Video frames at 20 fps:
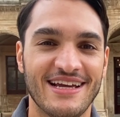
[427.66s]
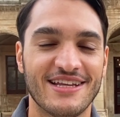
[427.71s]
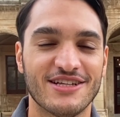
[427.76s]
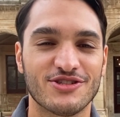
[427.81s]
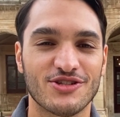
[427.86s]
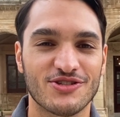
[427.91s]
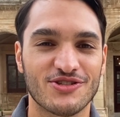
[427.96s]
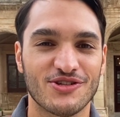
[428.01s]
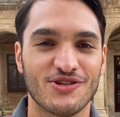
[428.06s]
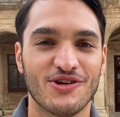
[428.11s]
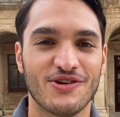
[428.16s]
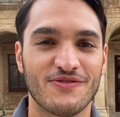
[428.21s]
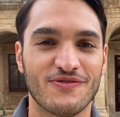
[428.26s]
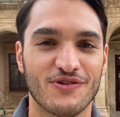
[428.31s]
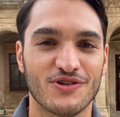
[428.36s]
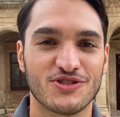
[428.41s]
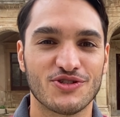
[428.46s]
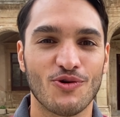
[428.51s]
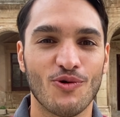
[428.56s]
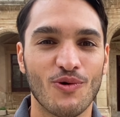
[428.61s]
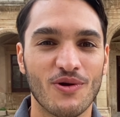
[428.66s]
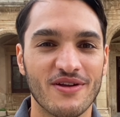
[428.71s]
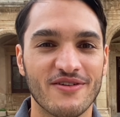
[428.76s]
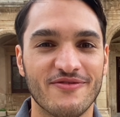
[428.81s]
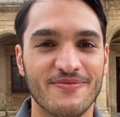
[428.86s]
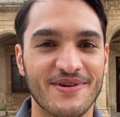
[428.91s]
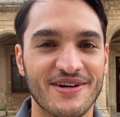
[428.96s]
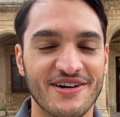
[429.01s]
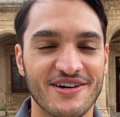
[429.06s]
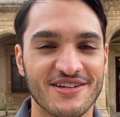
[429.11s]
is also known for its Hall
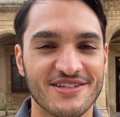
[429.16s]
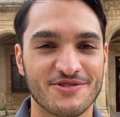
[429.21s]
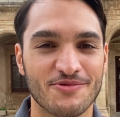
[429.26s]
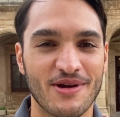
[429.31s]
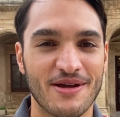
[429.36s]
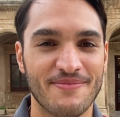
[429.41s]
of Mirrors,